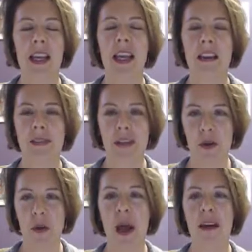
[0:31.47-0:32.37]
If
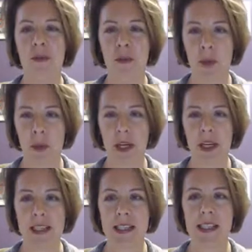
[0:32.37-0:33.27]
you have
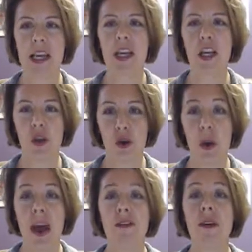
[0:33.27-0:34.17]
boys, you
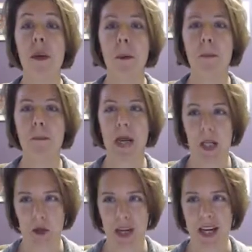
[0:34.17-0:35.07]
have
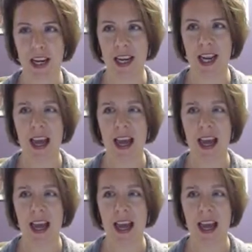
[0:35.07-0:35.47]
bickering.